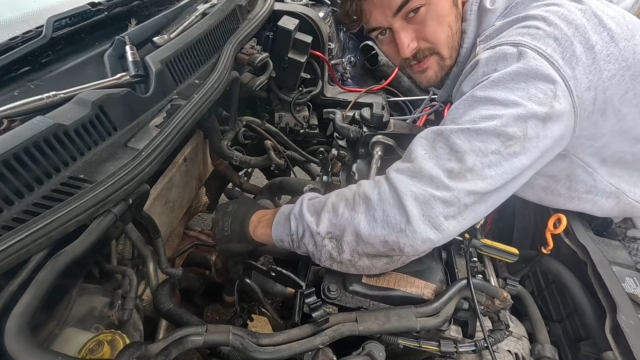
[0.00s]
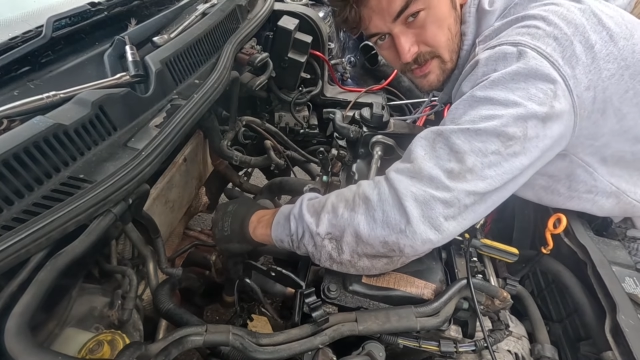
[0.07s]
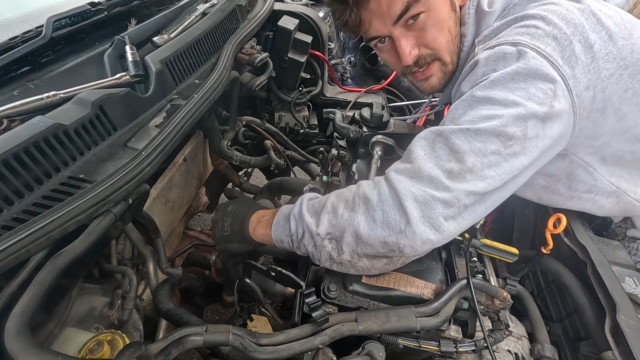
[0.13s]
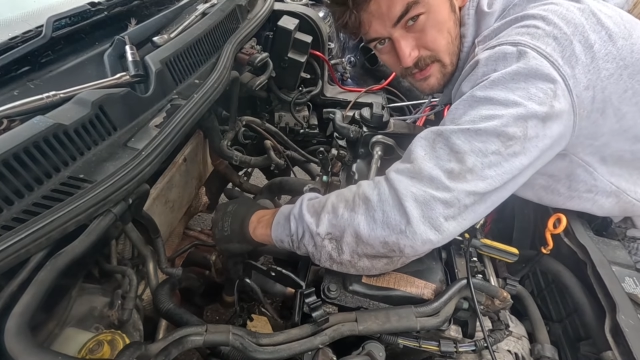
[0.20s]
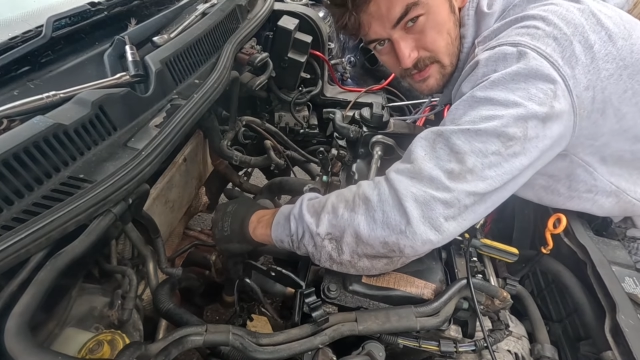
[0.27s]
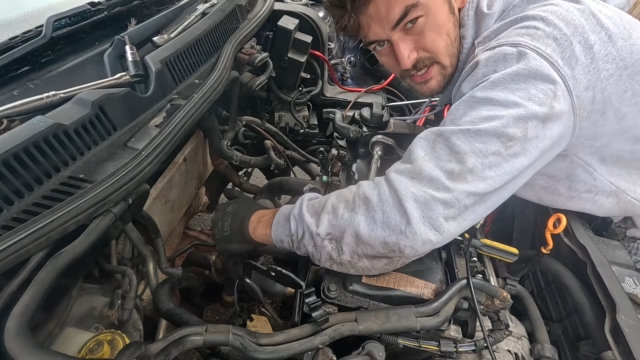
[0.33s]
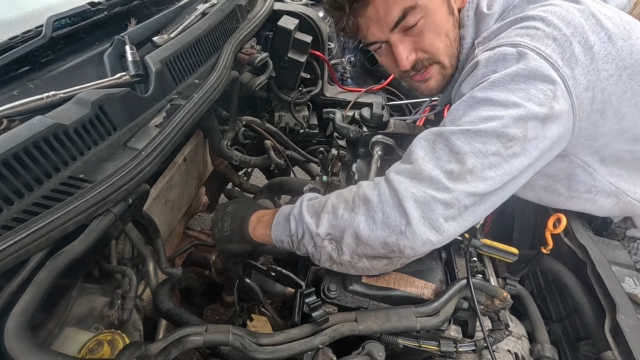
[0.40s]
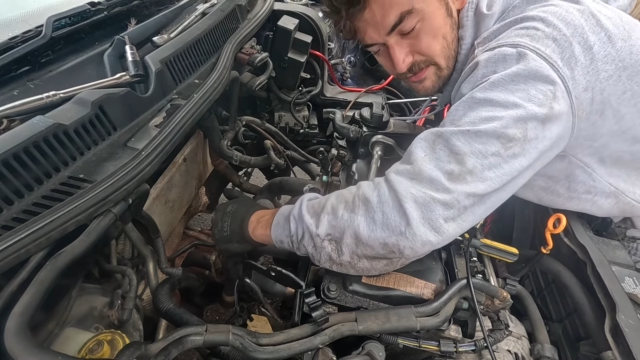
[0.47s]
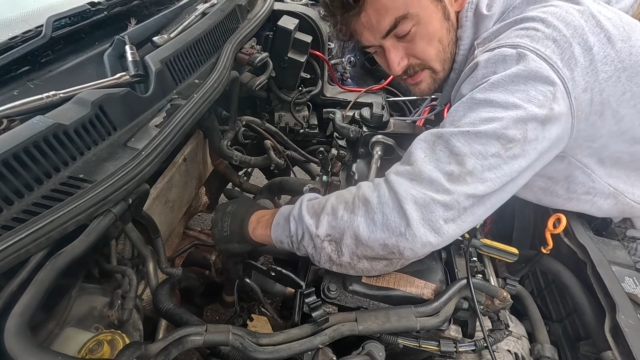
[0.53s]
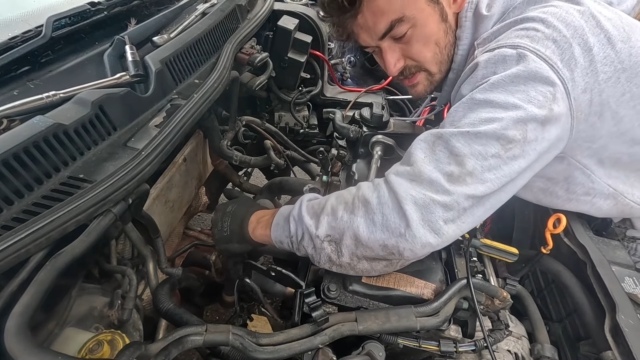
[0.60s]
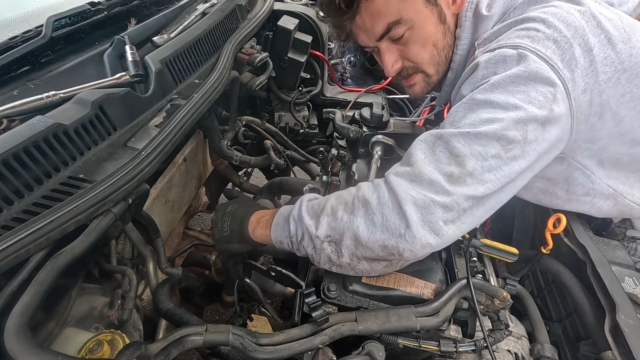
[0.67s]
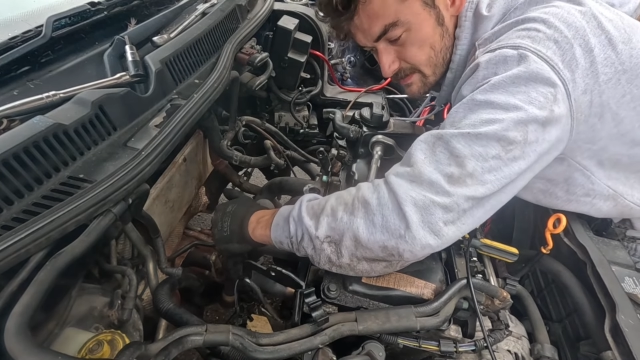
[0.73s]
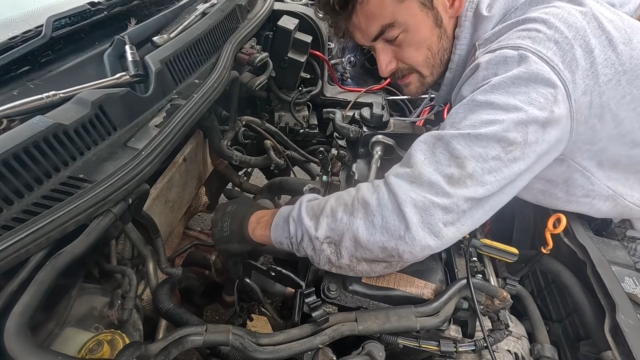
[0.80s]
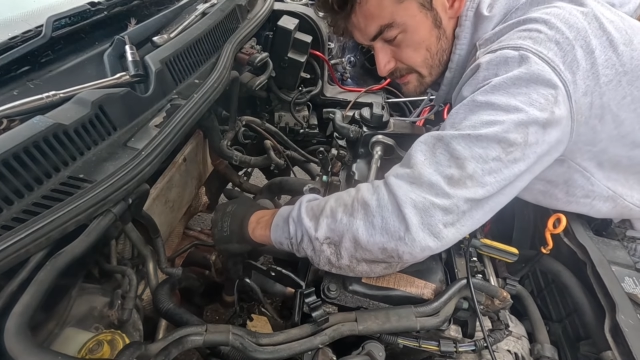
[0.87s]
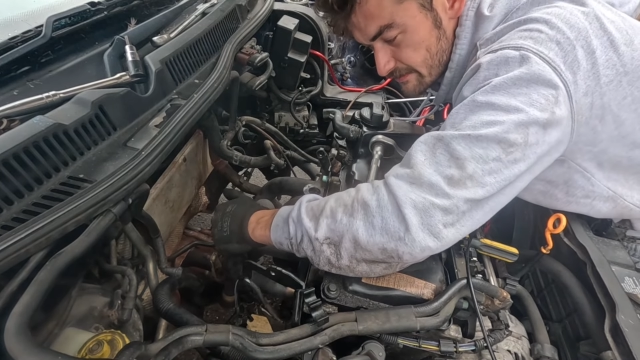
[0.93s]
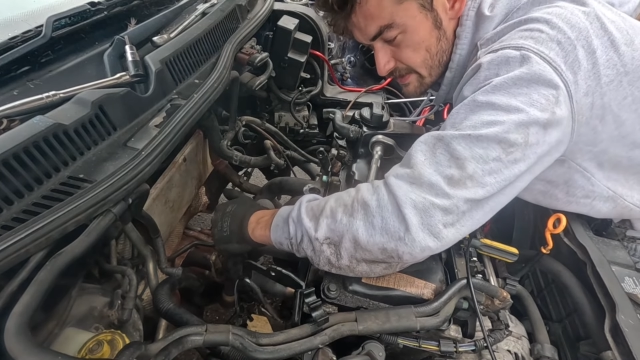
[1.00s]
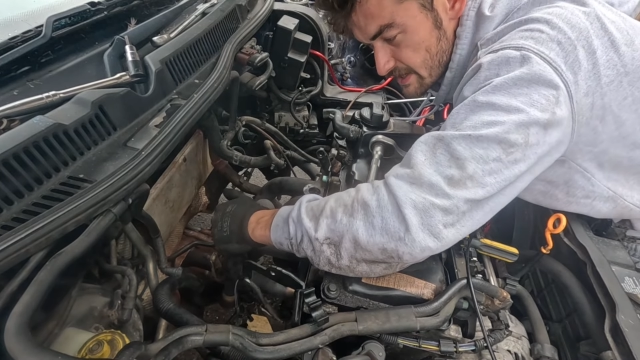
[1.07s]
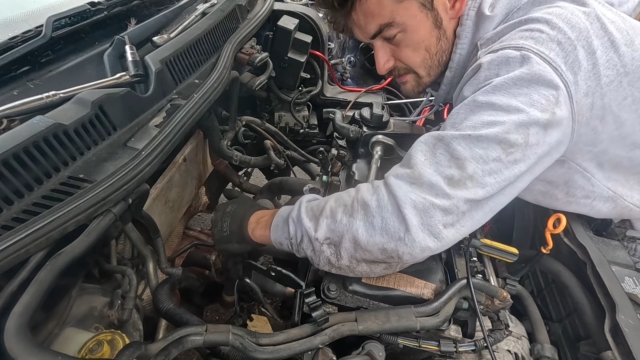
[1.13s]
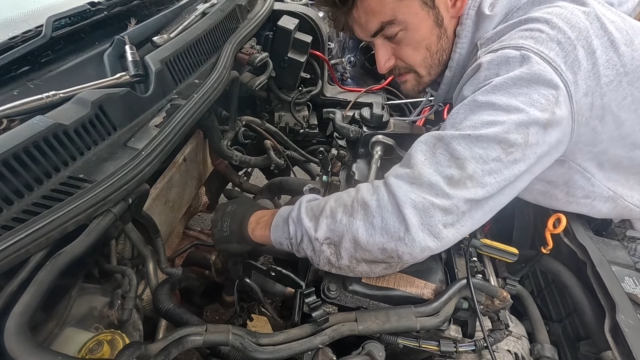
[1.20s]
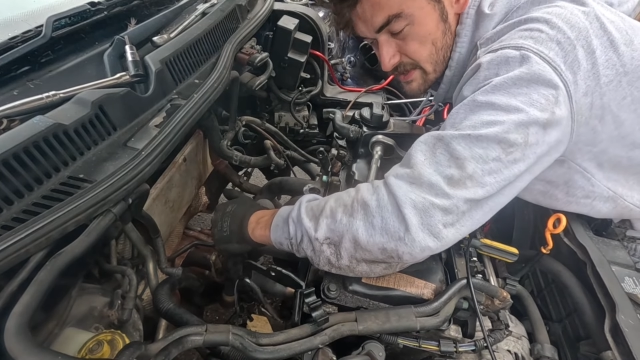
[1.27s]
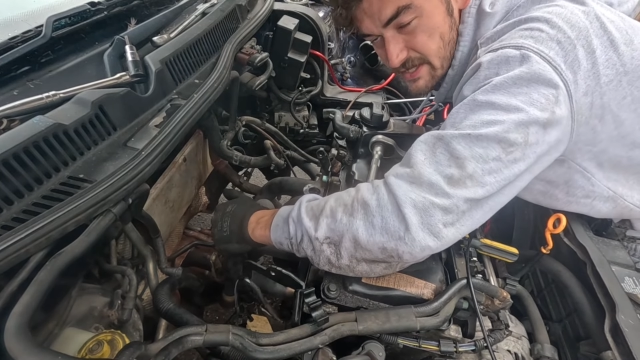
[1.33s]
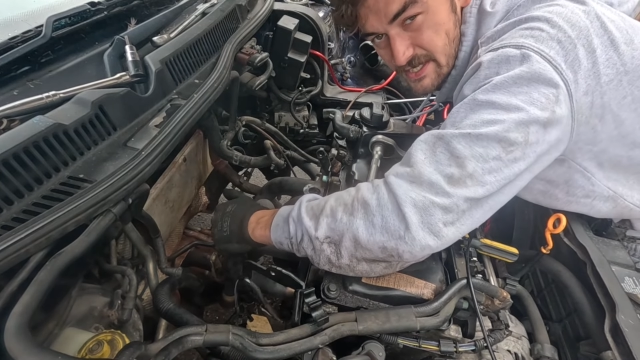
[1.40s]
That will definitely split off the
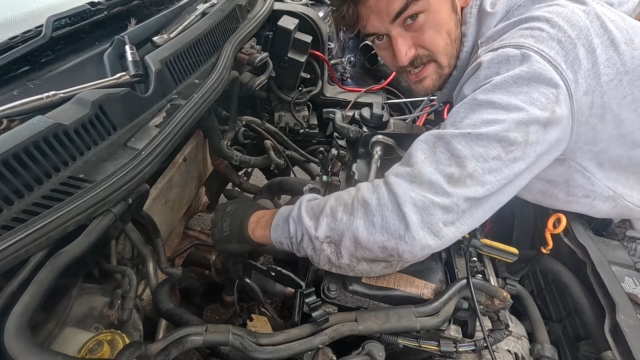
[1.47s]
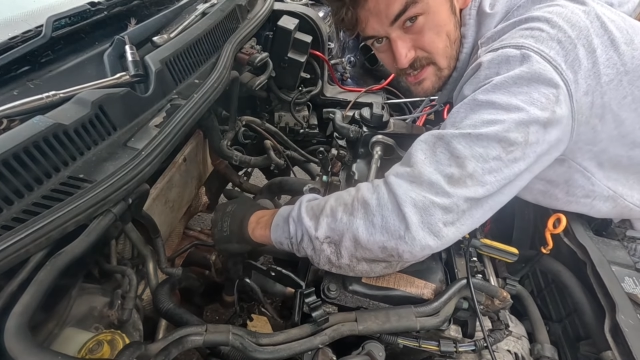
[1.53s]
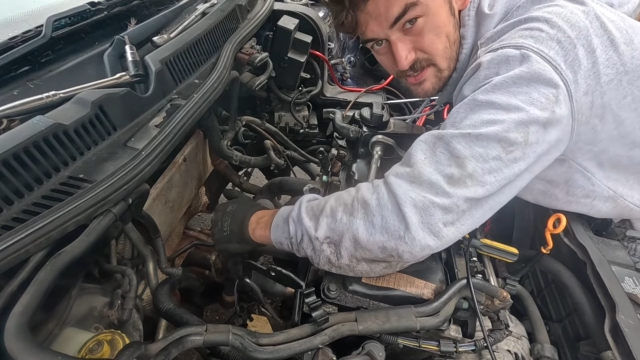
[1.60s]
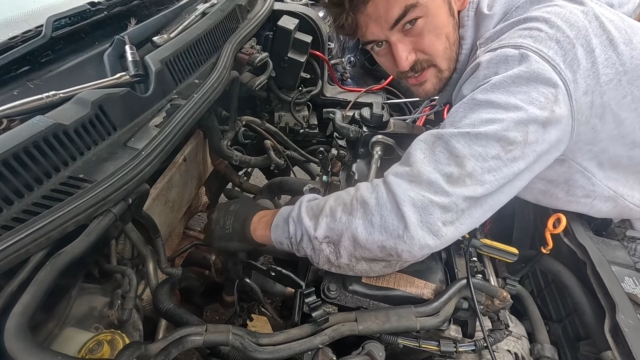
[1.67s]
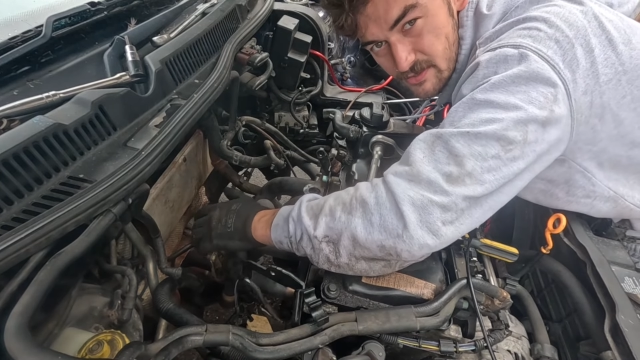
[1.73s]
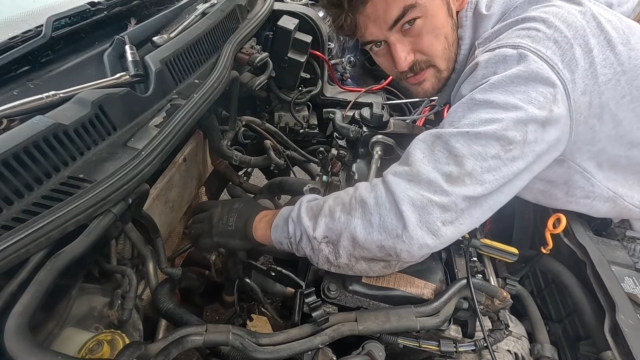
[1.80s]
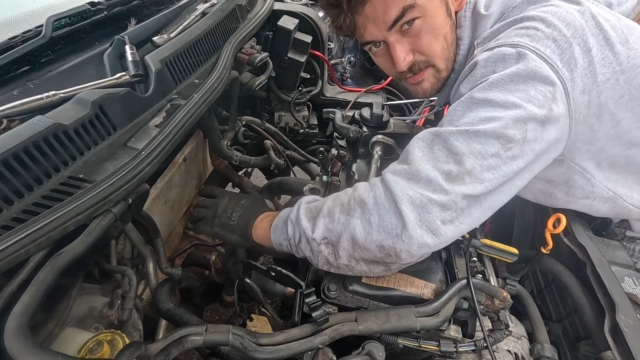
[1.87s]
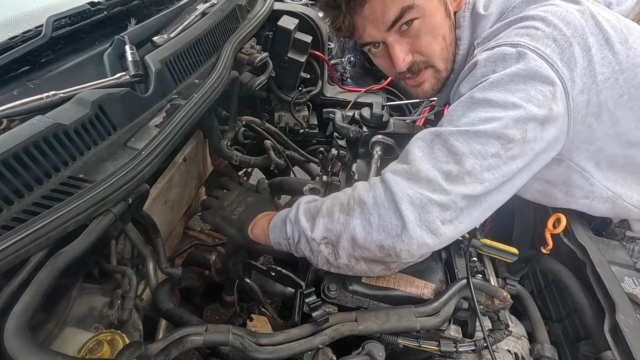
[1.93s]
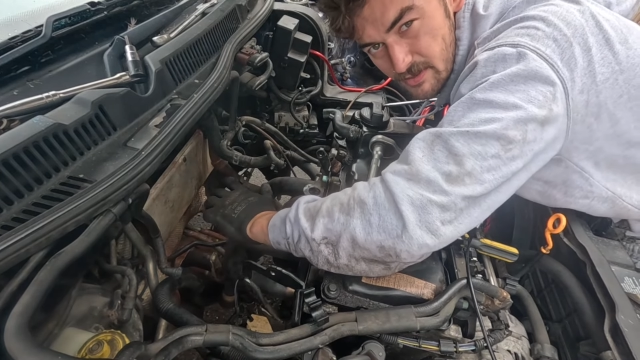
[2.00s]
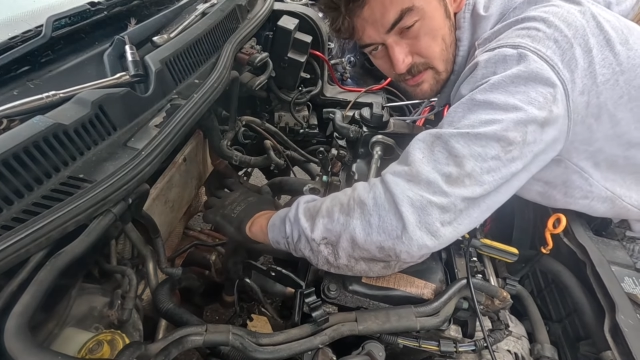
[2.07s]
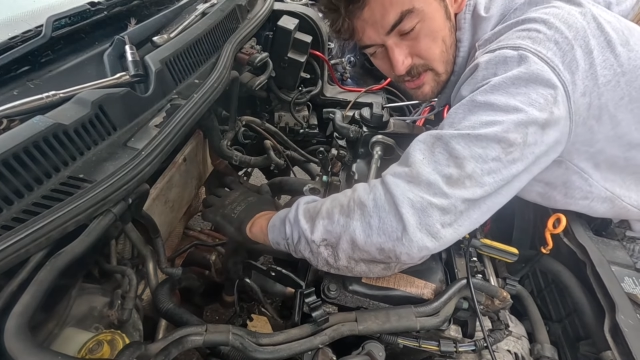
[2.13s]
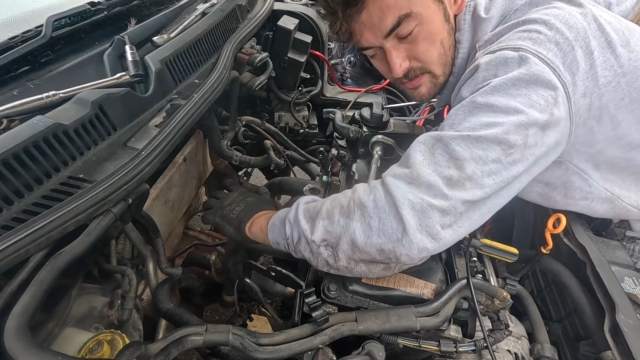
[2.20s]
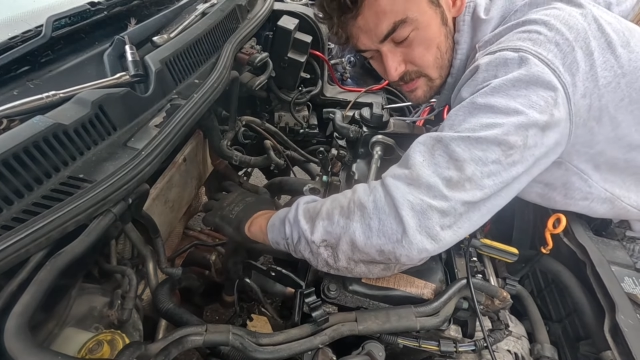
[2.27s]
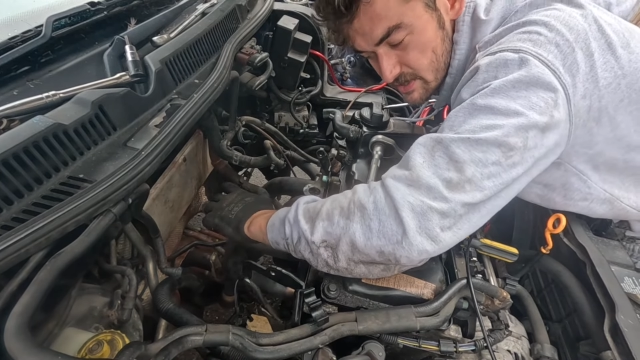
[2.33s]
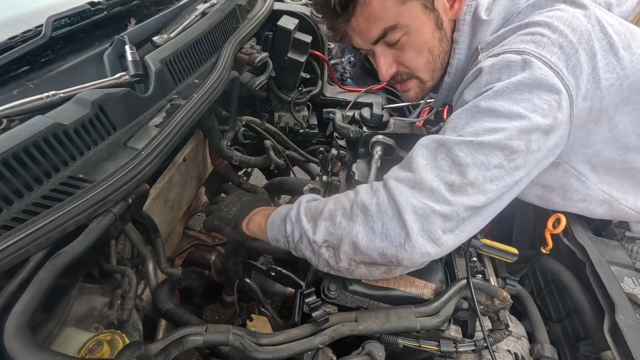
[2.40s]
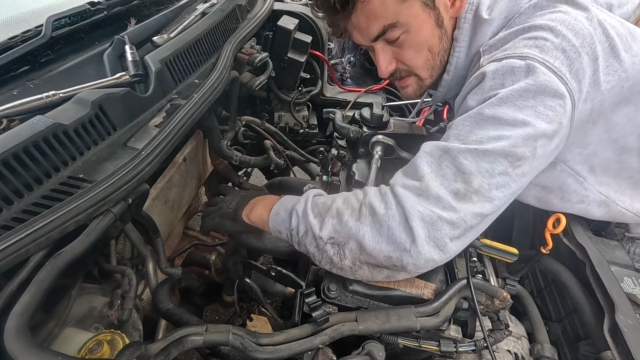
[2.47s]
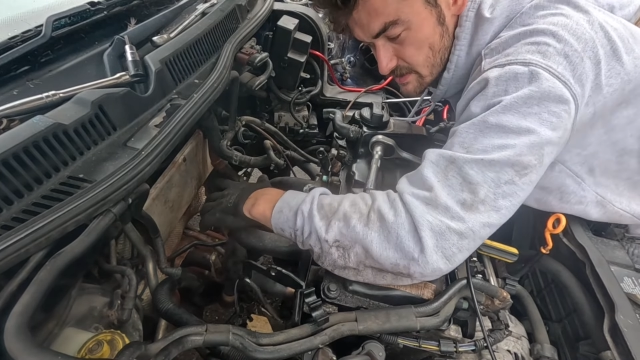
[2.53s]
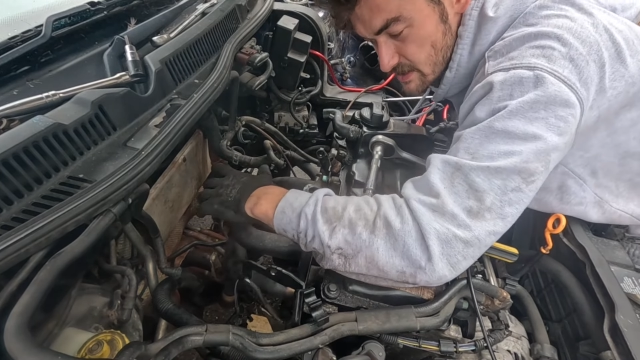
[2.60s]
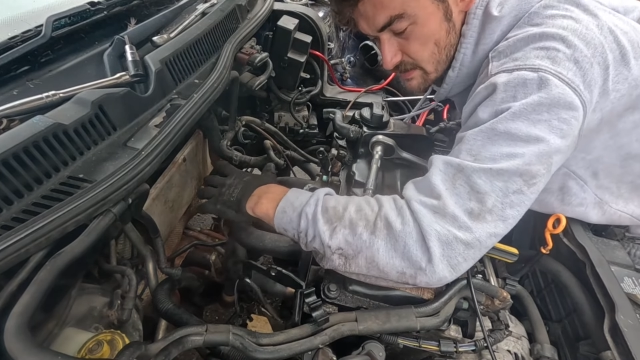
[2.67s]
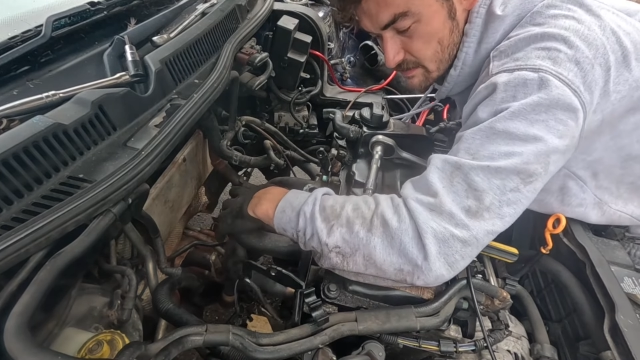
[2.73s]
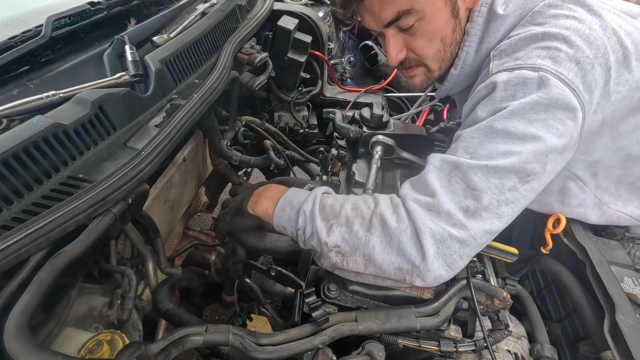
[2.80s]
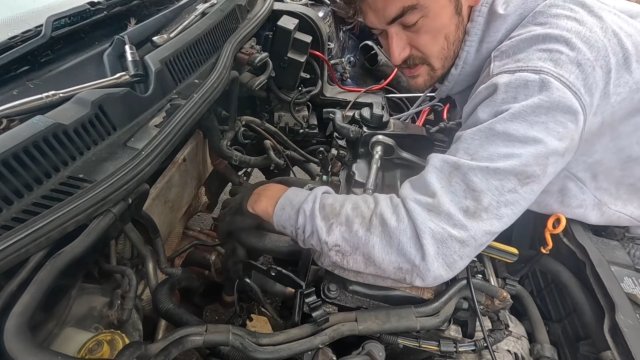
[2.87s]
head when I need to, but at the moment it's keeping